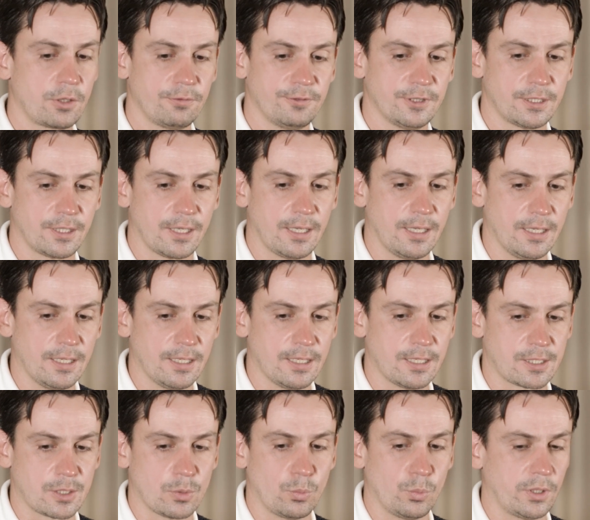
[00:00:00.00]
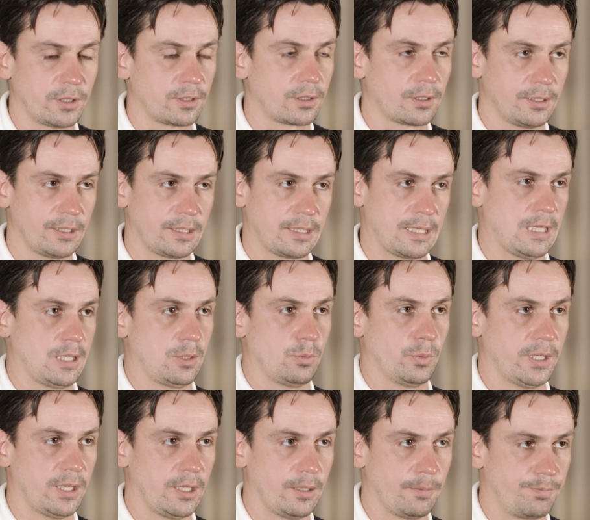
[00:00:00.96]
of it as a one-click
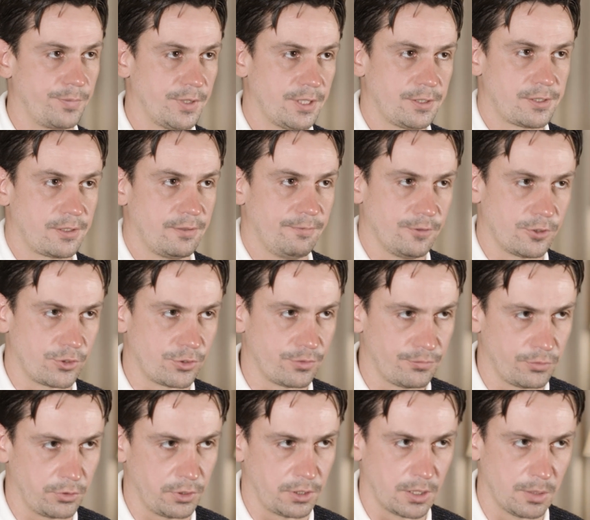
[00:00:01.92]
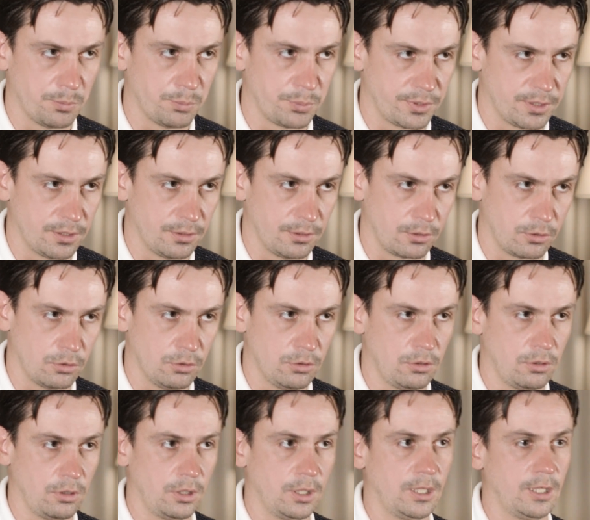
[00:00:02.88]
gateway. That's the vision for the company and the
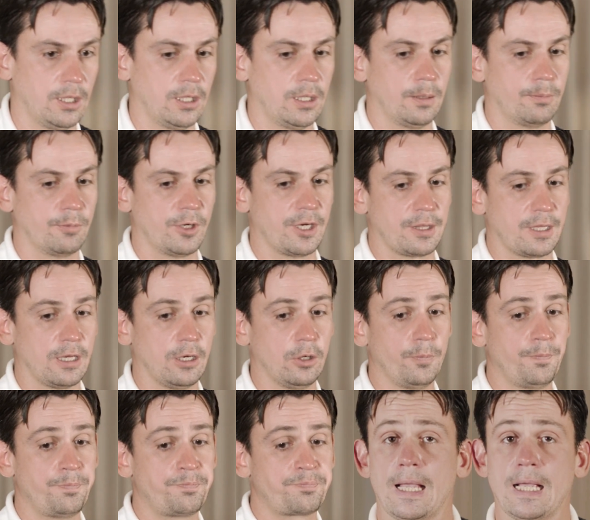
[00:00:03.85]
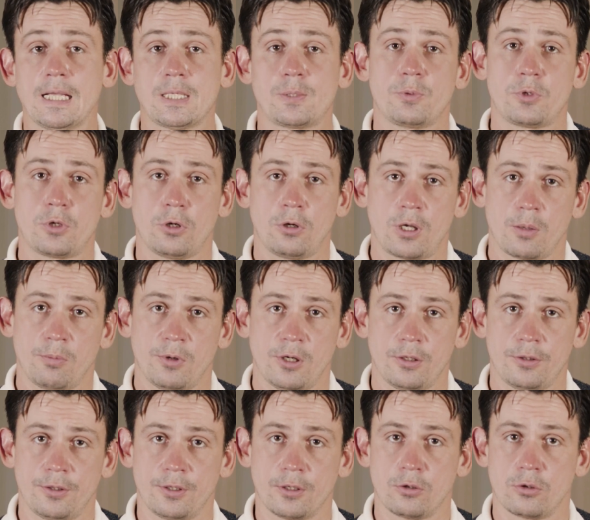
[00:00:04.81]
goal right now. As we talk
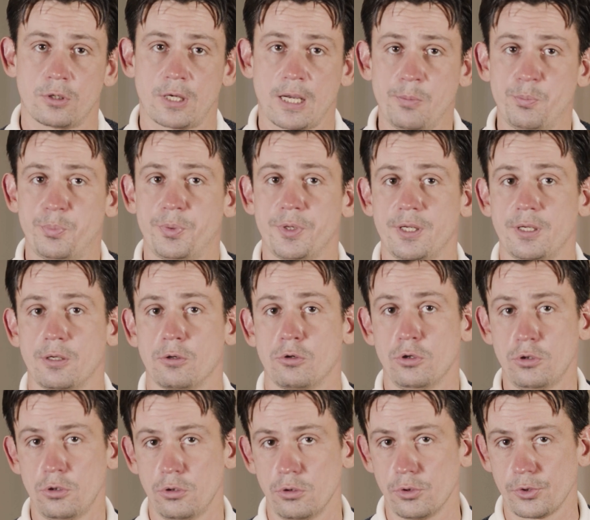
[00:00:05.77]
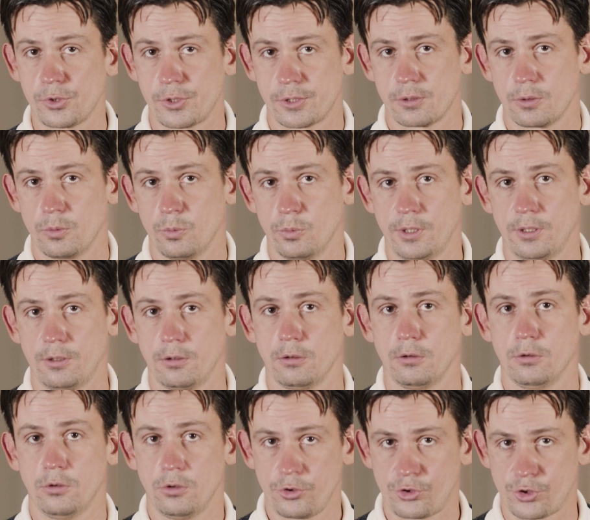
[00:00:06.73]
about the company goals when it
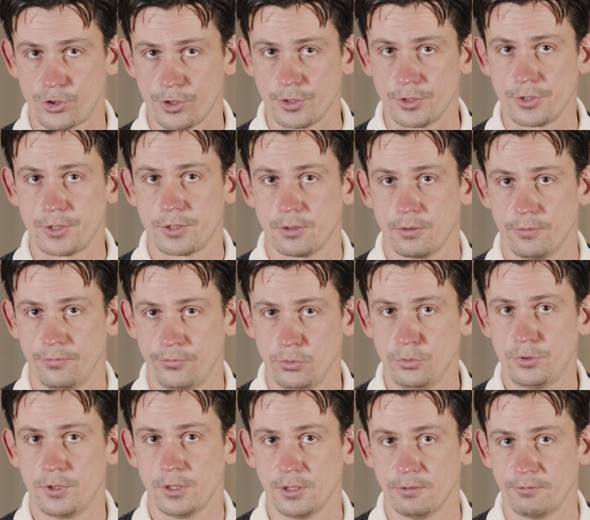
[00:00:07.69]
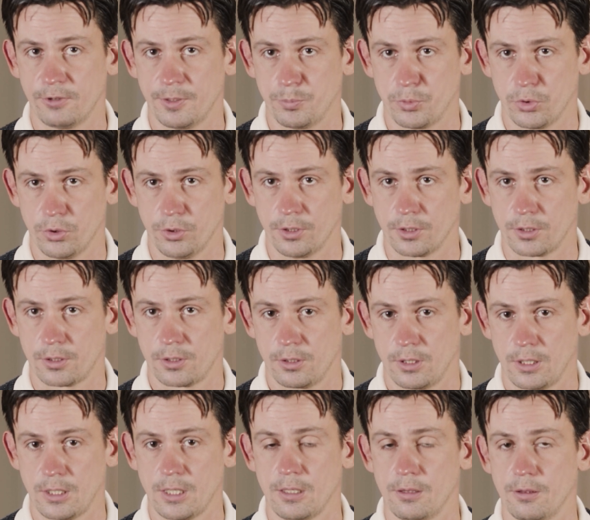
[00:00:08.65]
launches food delivery product,
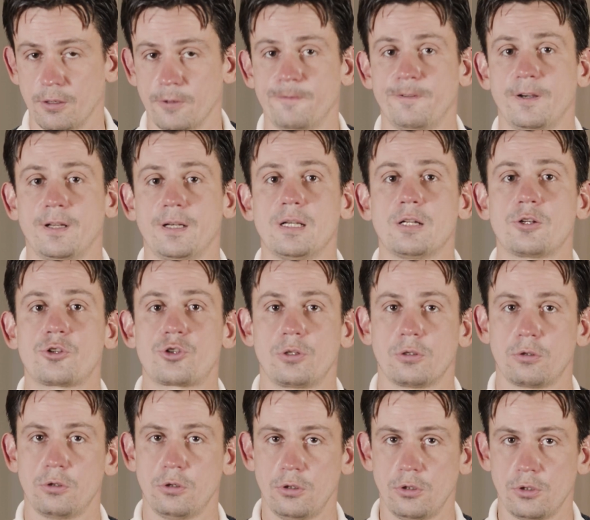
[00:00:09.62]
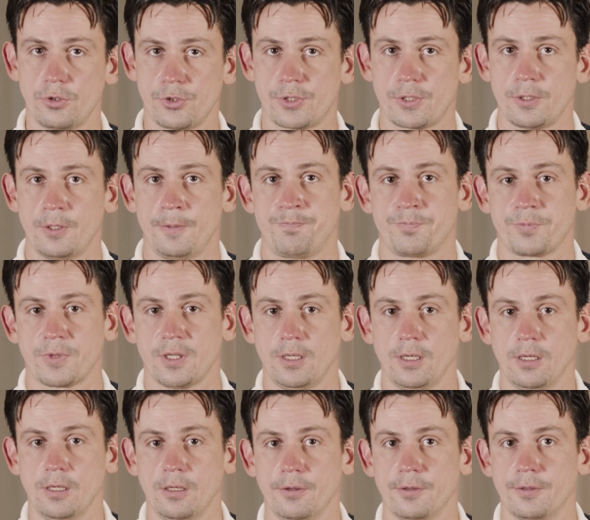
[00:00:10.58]
again, there are financial goals
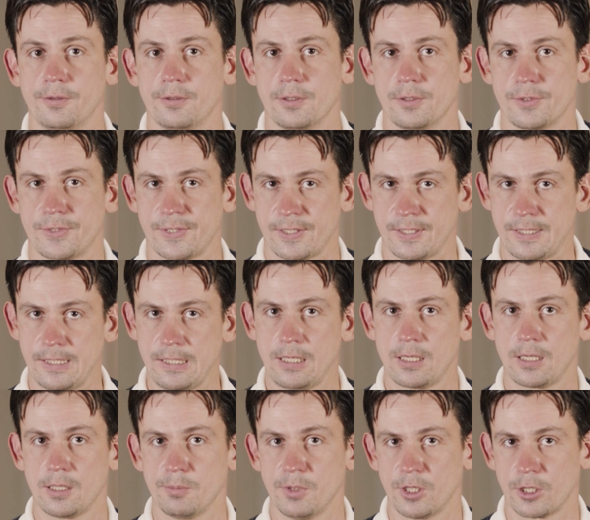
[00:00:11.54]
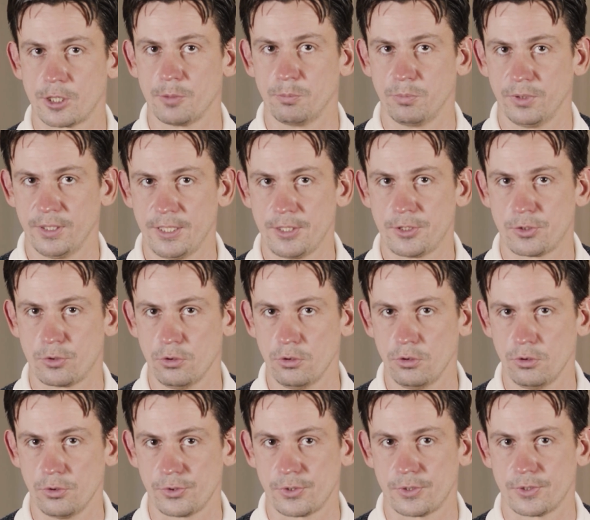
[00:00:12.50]
and succeeding in marketplace
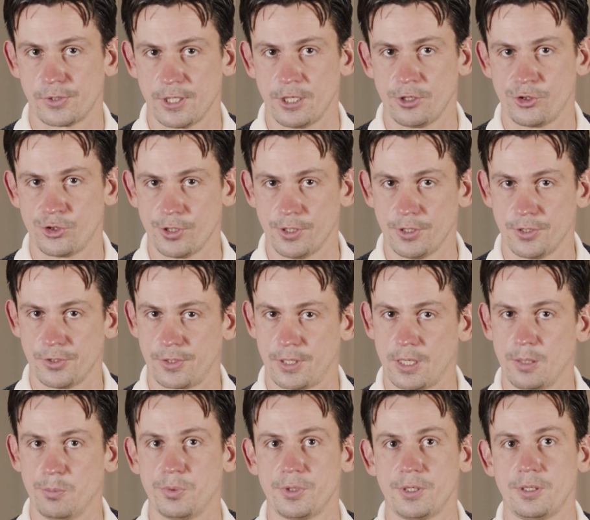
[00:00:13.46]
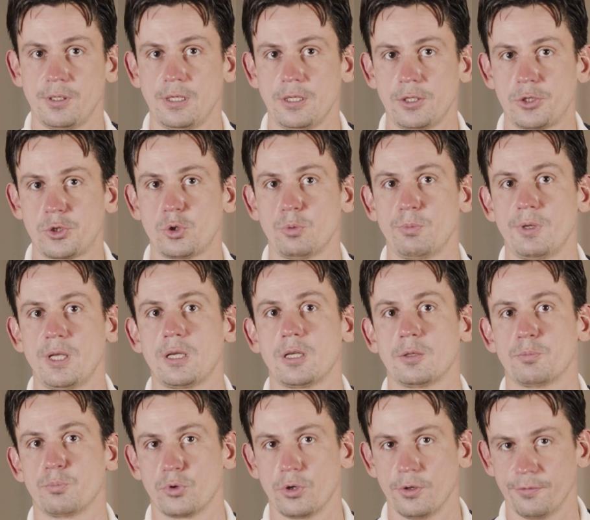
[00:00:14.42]
goals, such as company needs to make
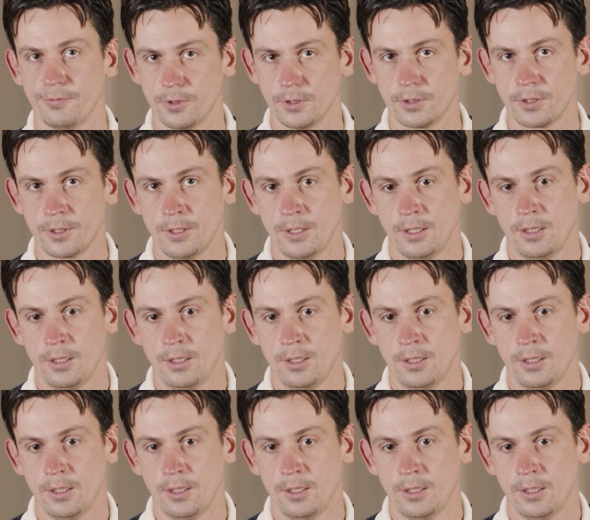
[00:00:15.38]
it profit,